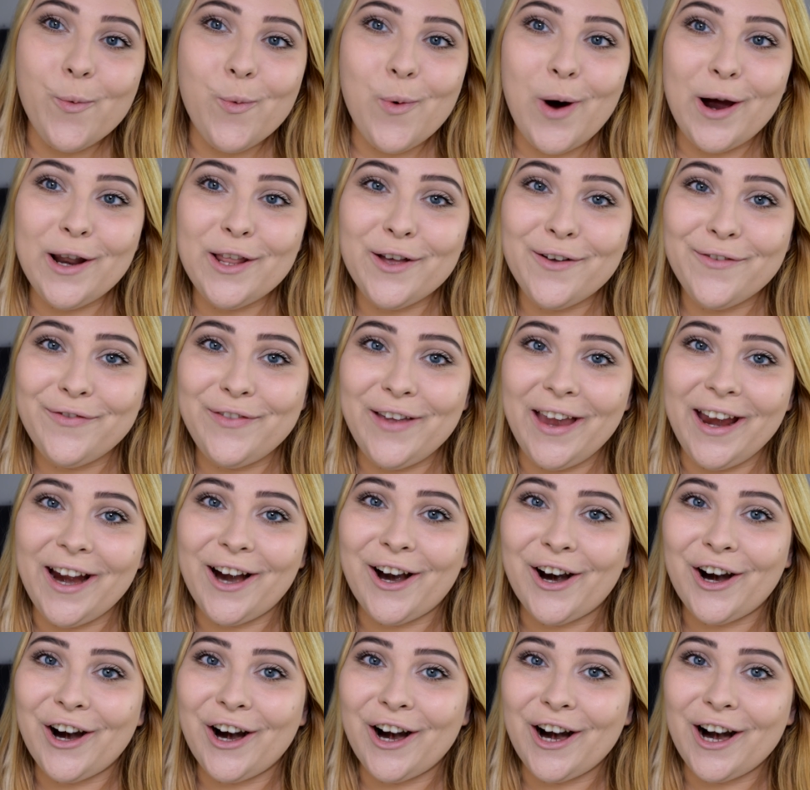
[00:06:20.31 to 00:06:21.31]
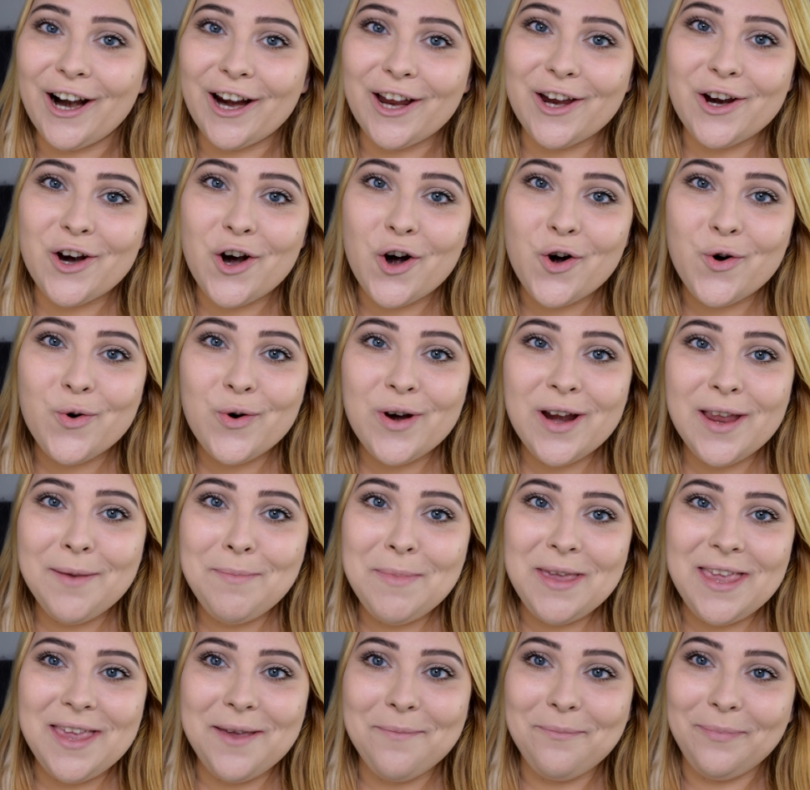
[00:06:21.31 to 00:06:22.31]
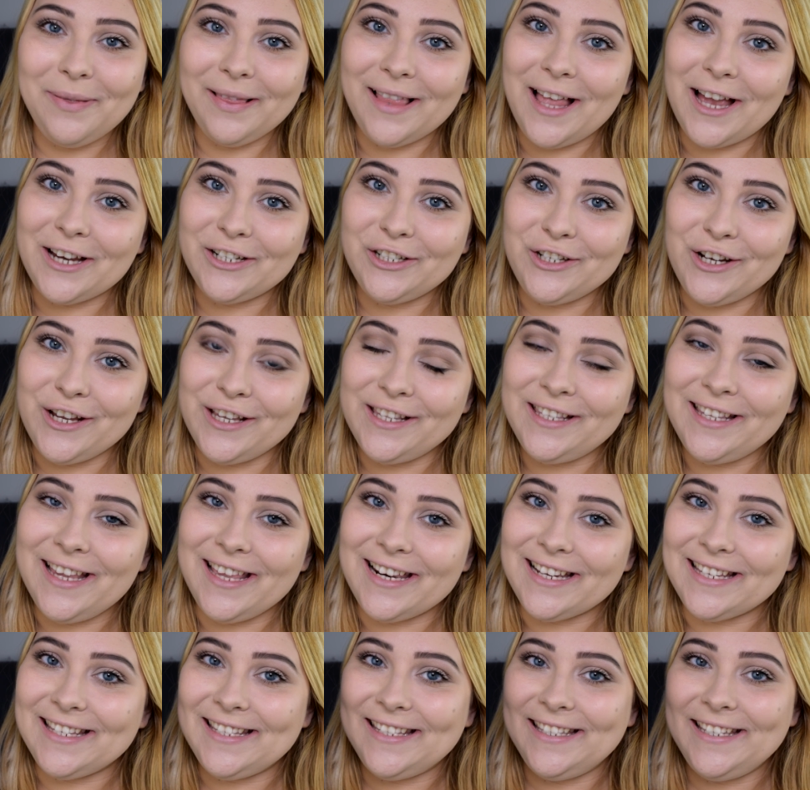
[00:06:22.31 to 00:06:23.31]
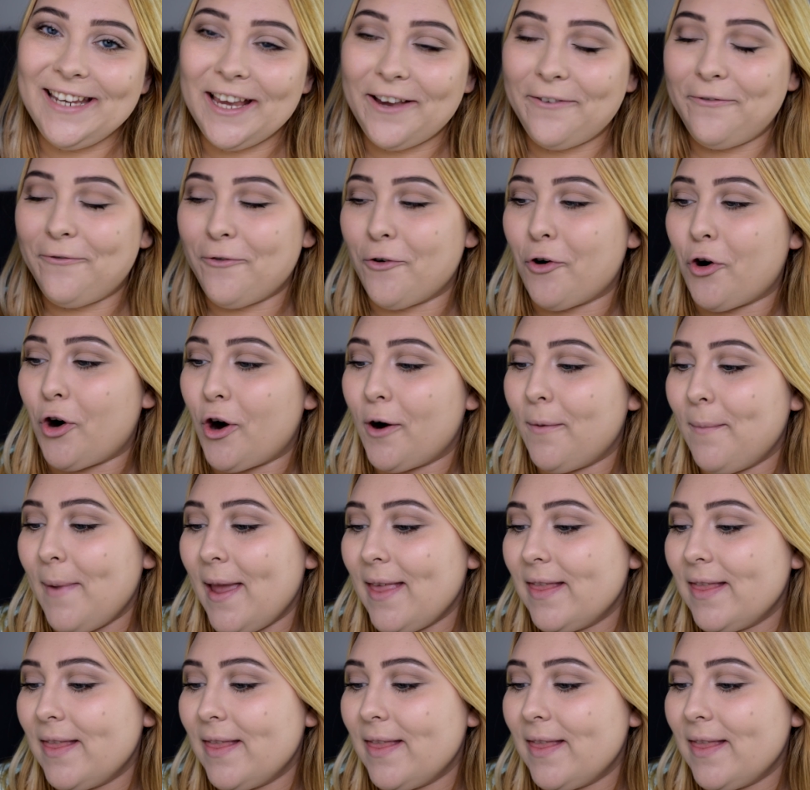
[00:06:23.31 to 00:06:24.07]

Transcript: one of their creamy blushes in a stick form,